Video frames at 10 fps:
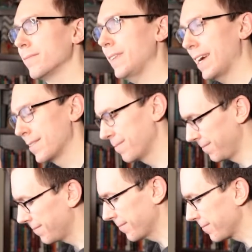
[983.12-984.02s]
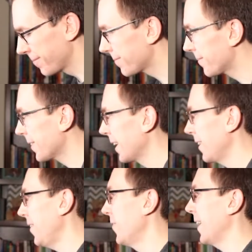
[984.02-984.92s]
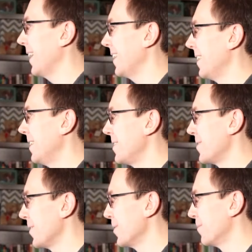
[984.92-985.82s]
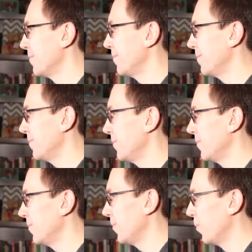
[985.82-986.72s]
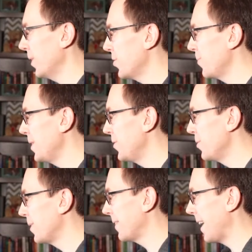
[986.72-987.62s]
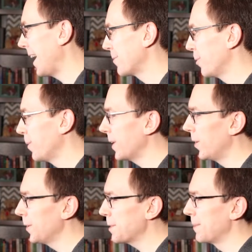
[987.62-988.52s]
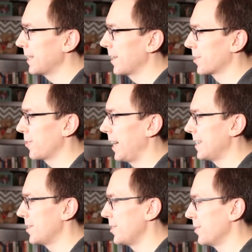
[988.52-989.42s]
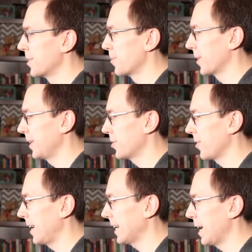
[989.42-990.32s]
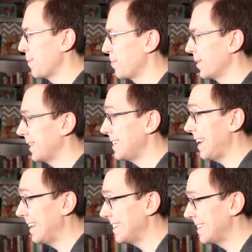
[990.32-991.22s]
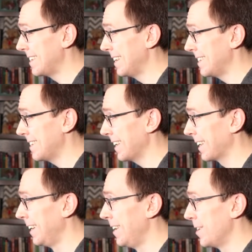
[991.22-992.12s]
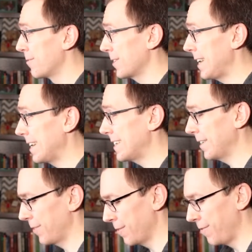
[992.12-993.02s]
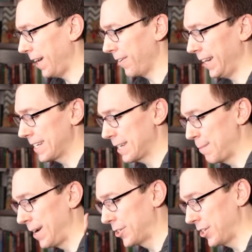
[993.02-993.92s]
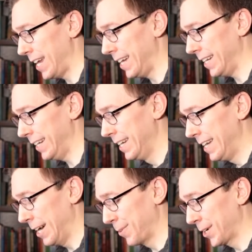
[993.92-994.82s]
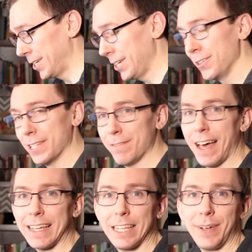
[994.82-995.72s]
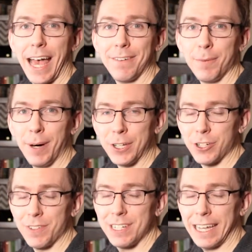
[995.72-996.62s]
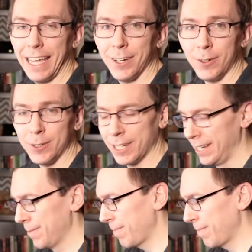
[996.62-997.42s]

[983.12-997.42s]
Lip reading: Yeah. Okay, so what do we do with that? Well, what we ultimately are trying to do is we're going to try to come up with a test statistic for testing for variance homogeneity, and we're going to use the fact that we have a bunch of scaled